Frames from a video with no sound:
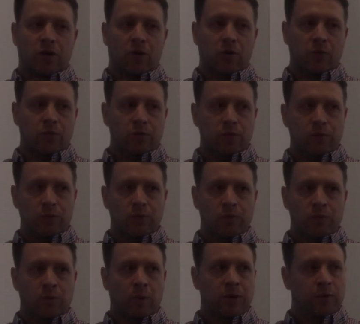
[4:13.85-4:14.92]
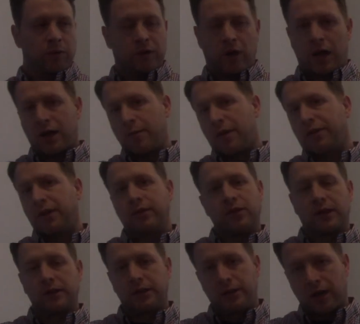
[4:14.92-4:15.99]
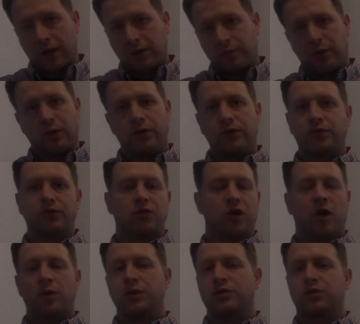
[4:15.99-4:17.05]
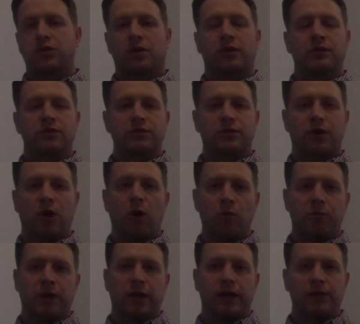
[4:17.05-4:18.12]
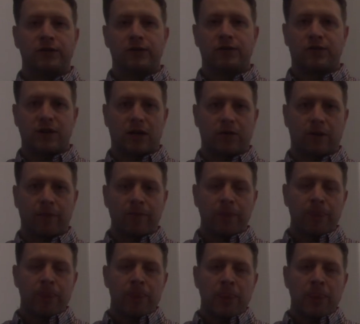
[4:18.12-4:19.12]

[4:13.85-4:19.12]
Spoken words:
So we talk about things like deductibles, co-insurance, co-pays, etc.